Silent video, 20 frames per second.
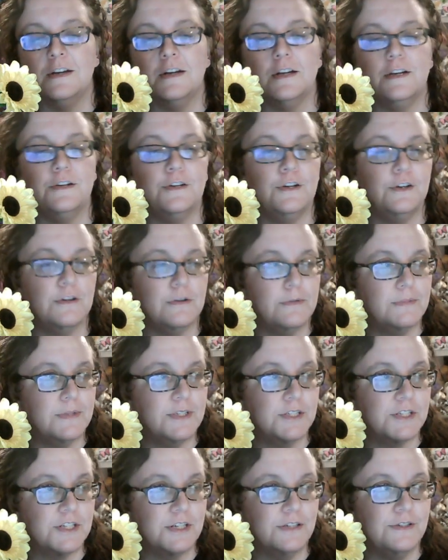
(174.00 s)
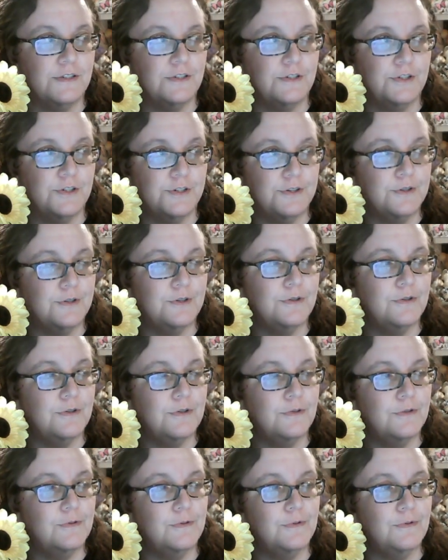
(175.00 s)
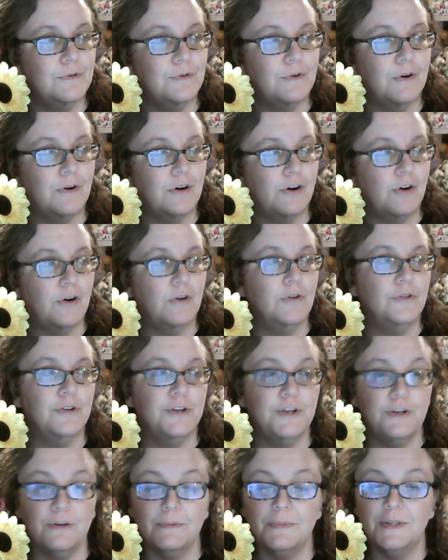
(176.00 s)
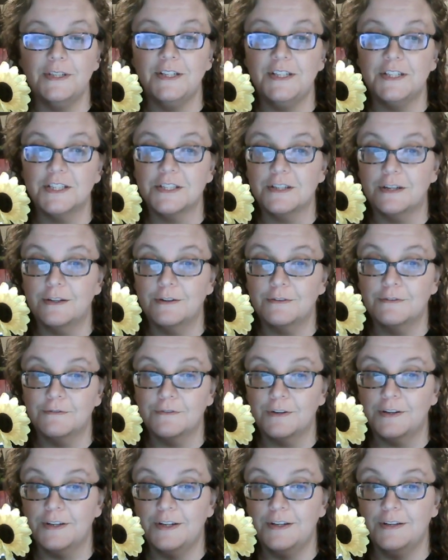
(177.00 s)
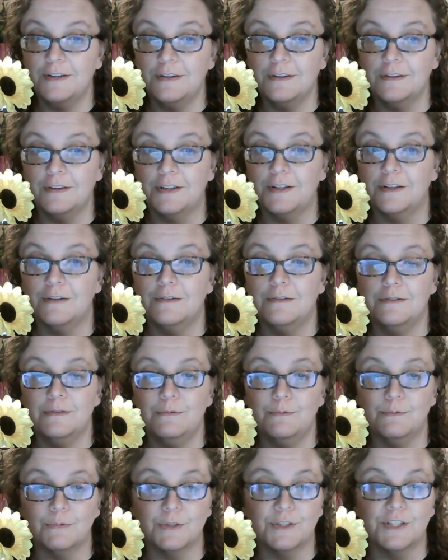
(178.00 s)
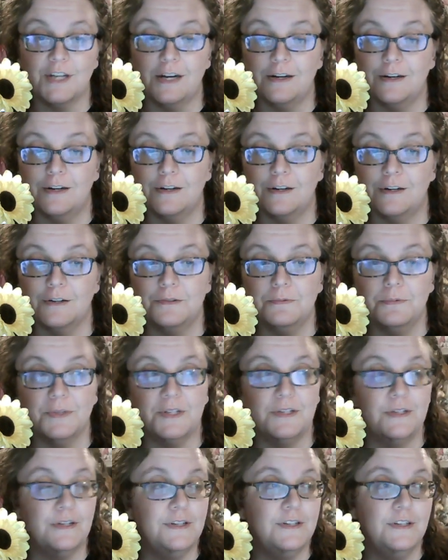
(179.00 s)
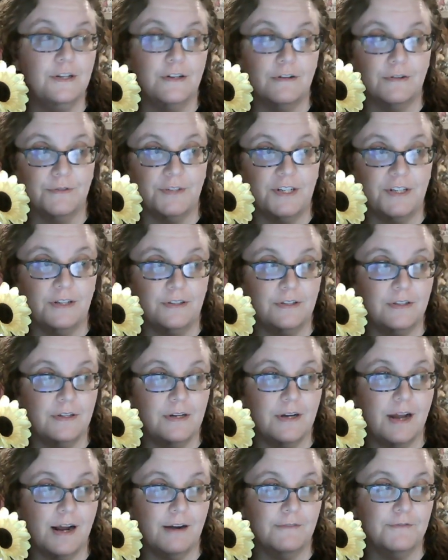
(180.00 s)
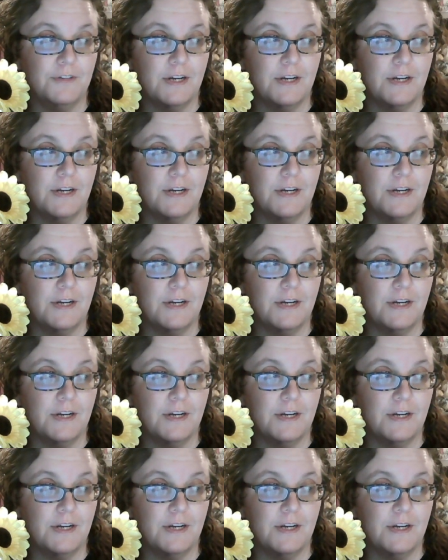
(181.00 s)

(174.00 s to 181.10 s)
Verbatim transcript: And humans can do all the humany stuff, right? Like we're tired, we need to go need have